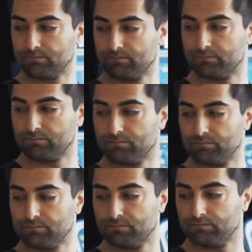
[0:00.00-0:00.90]

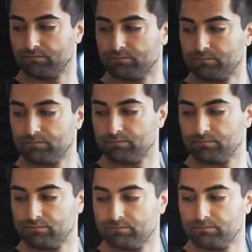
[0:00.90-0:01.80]

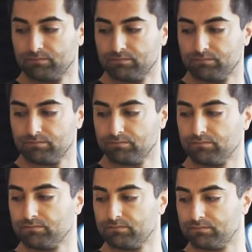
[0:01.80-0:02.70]

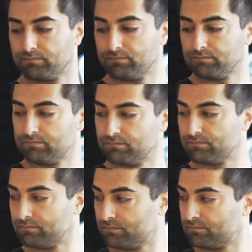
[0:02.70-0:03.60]
[no speech]